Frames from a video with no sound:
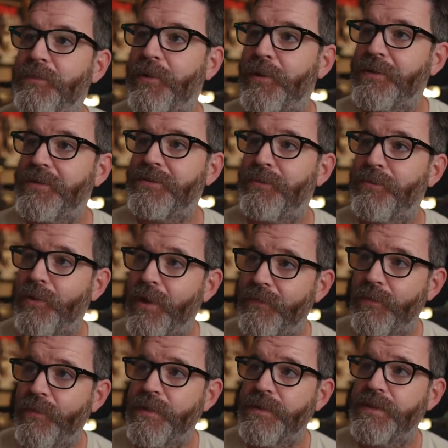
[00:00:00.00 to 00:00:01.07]
personal
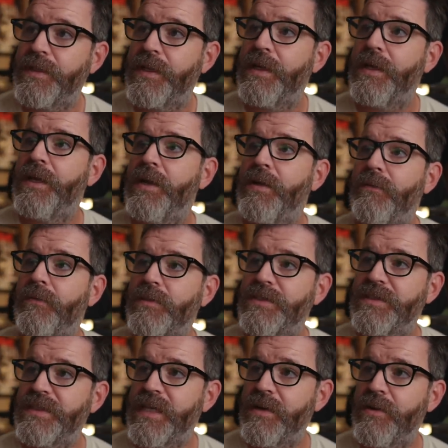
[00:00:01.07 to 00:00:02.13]
preference for
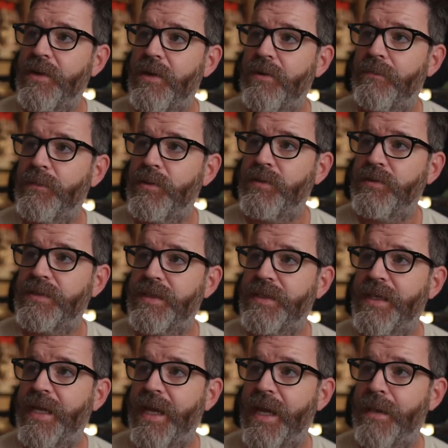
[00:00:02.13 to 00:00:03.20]
stereo
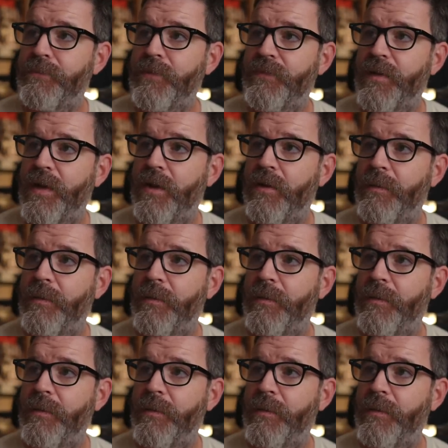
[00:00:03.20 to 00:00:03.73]
music amplifier